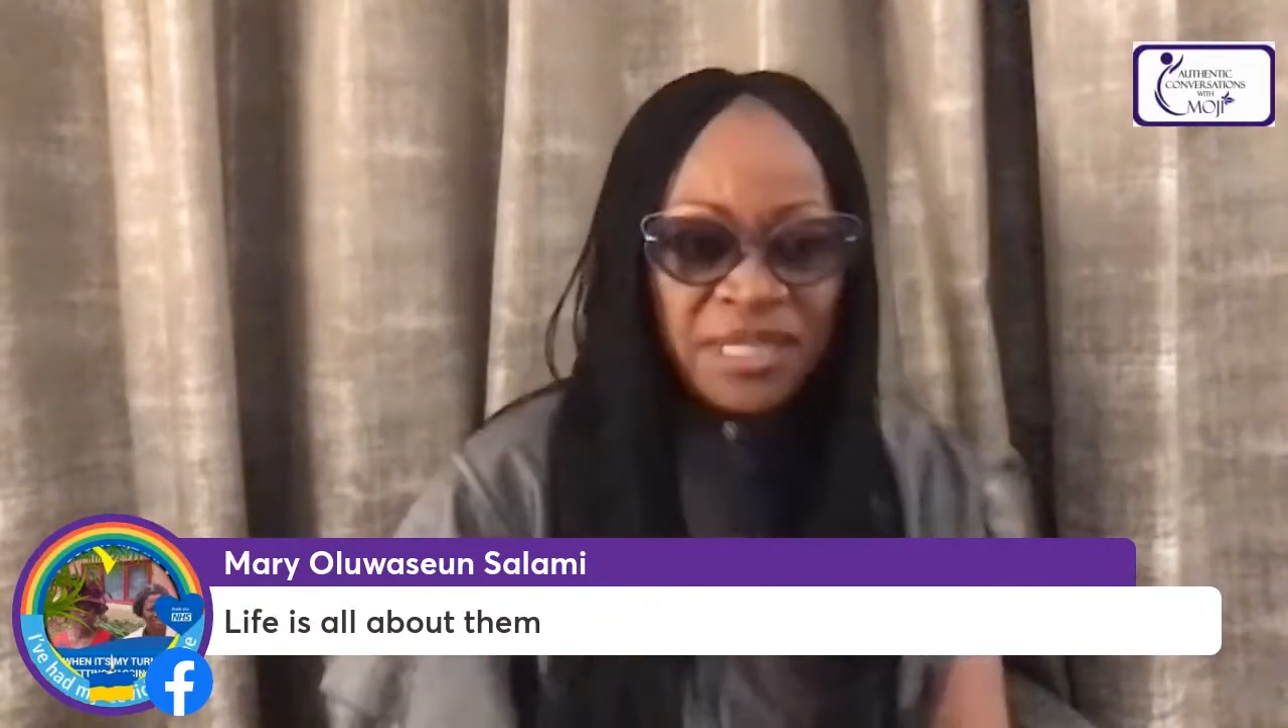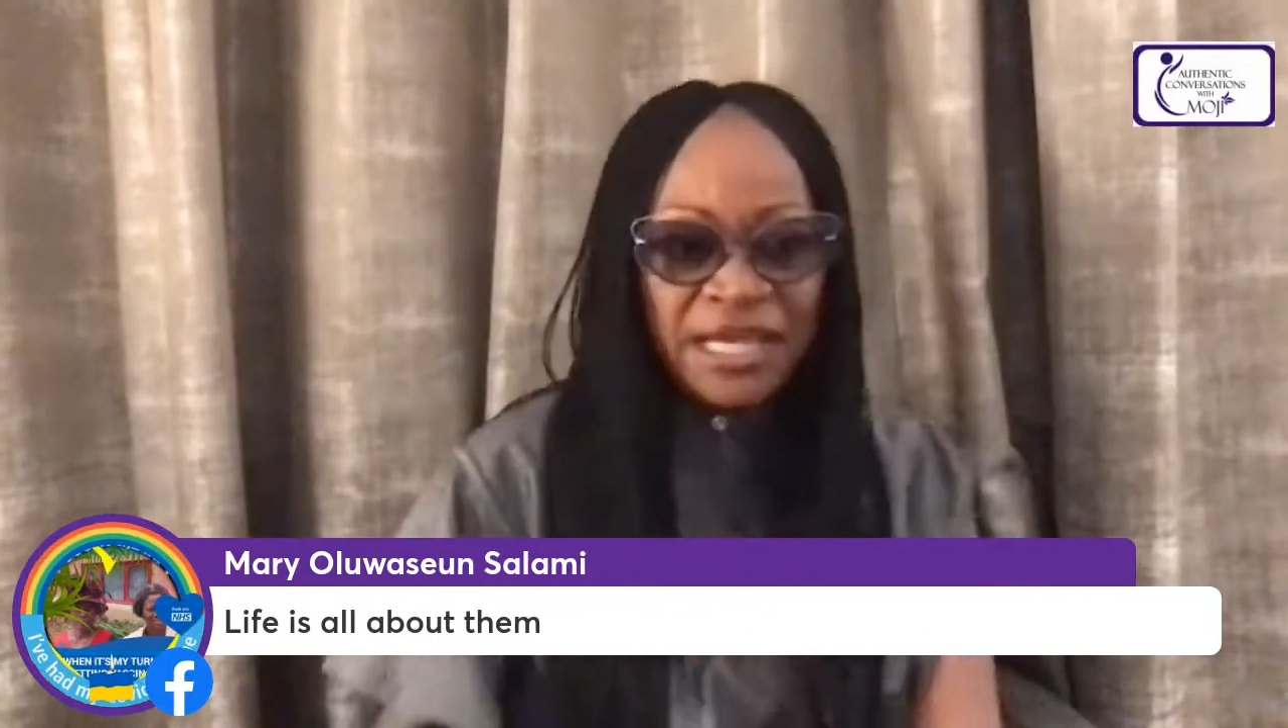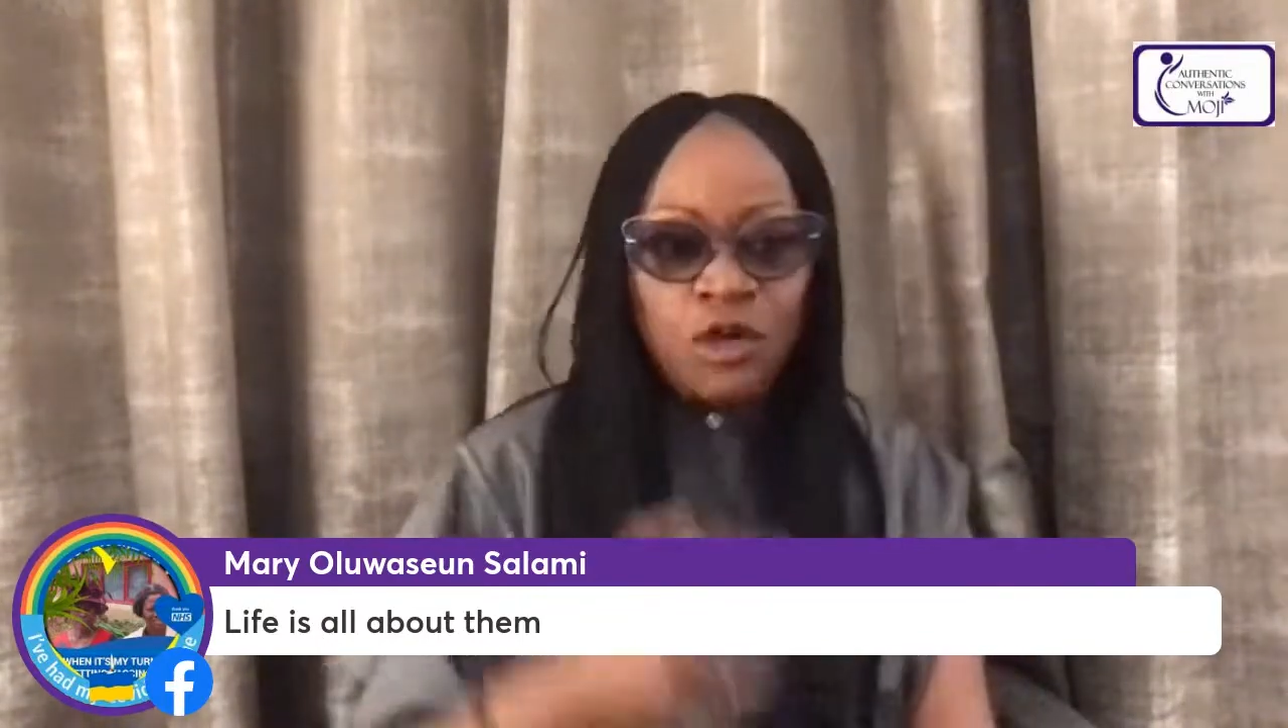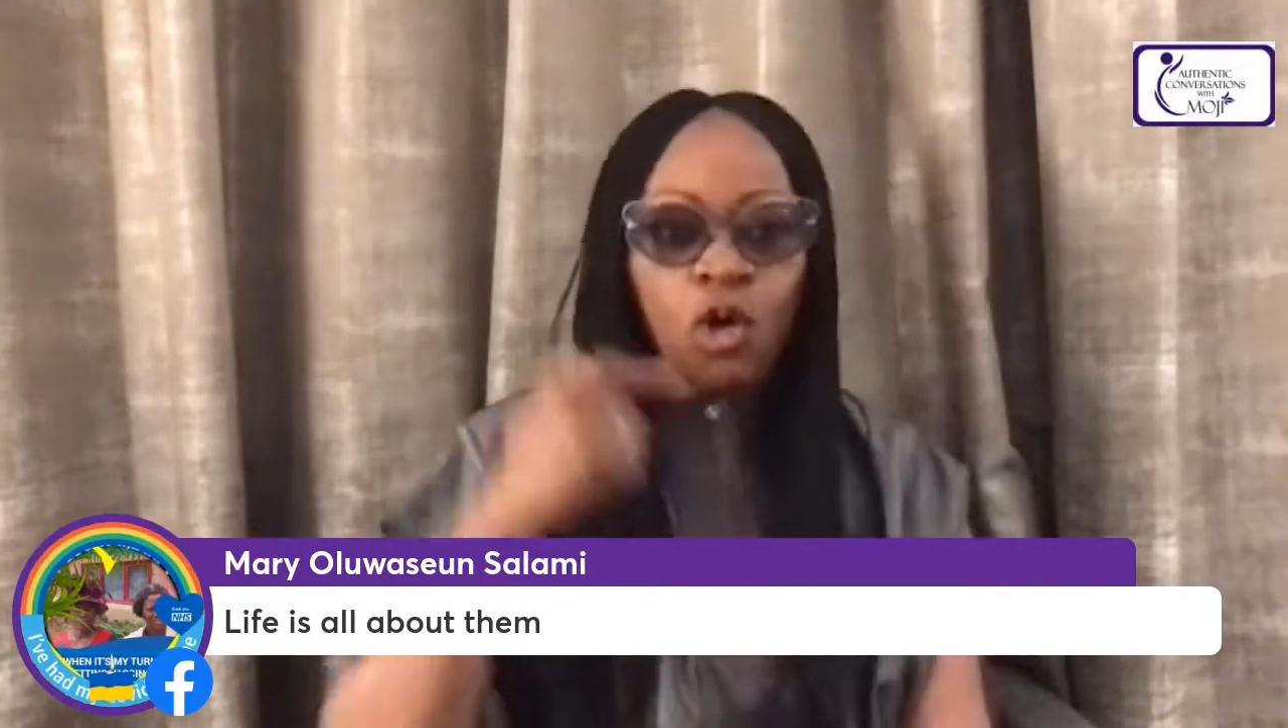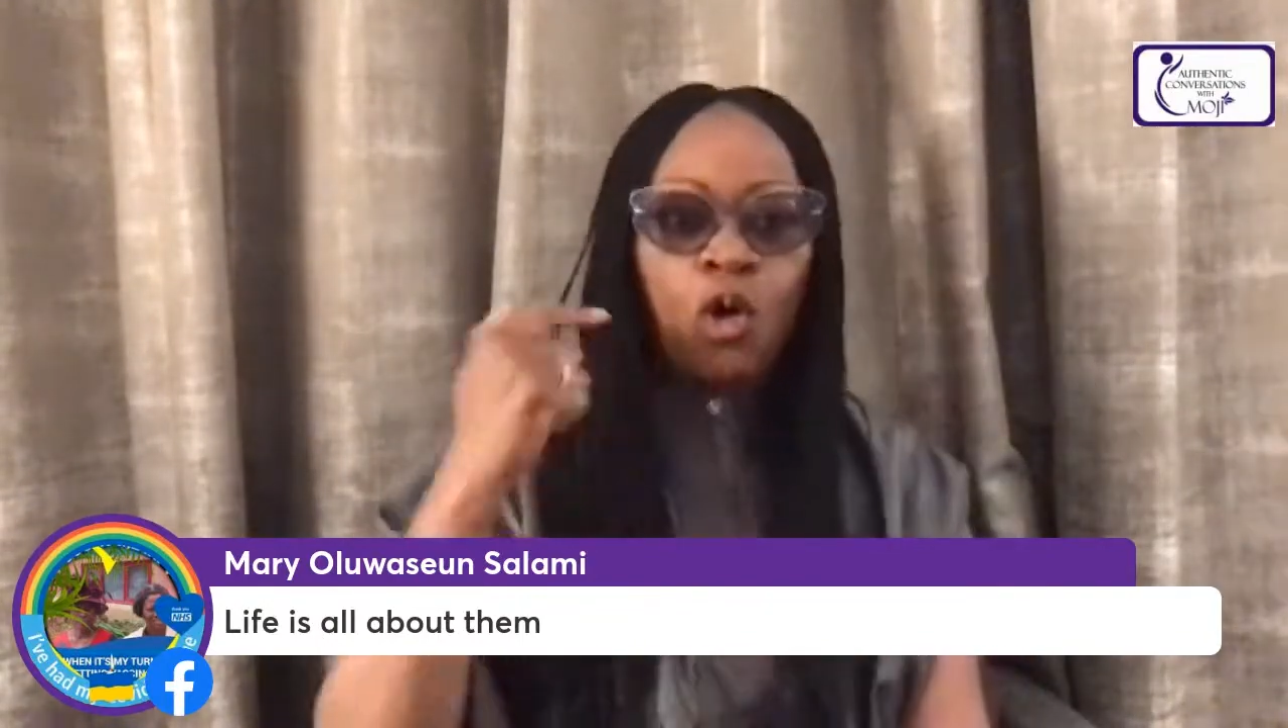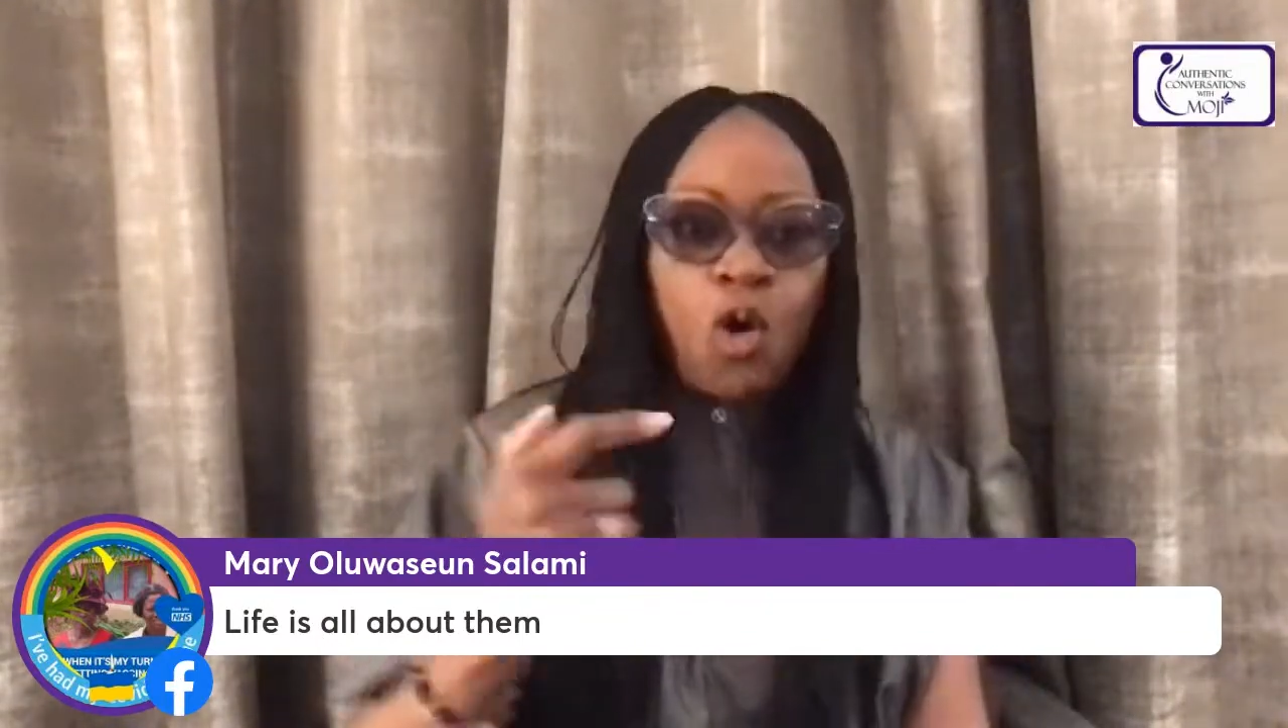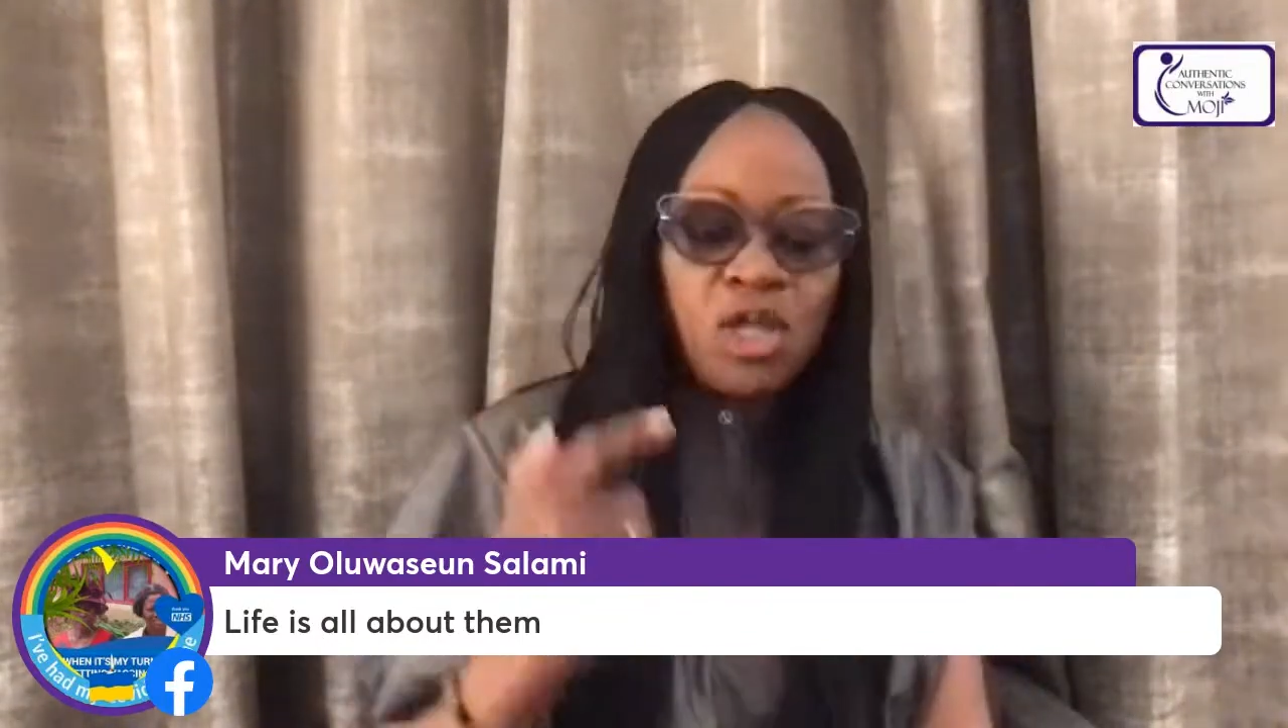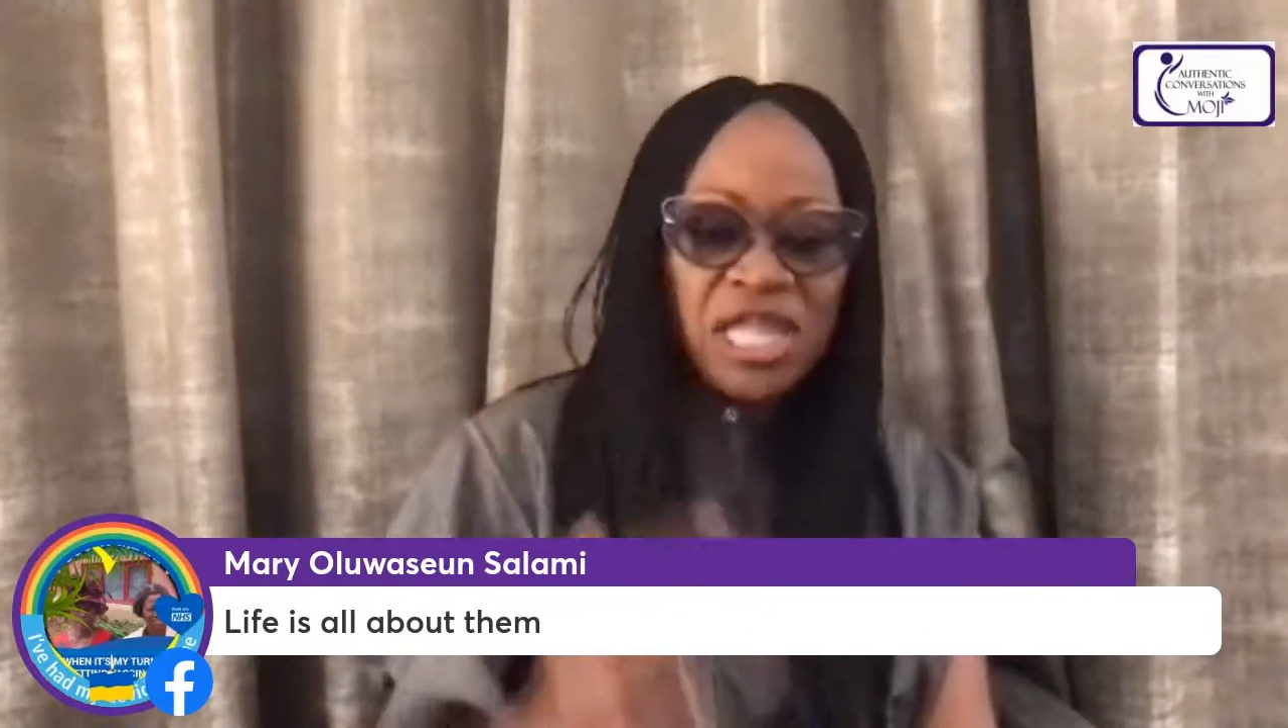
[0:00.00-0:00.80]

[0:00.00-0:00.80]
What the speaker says: that your whole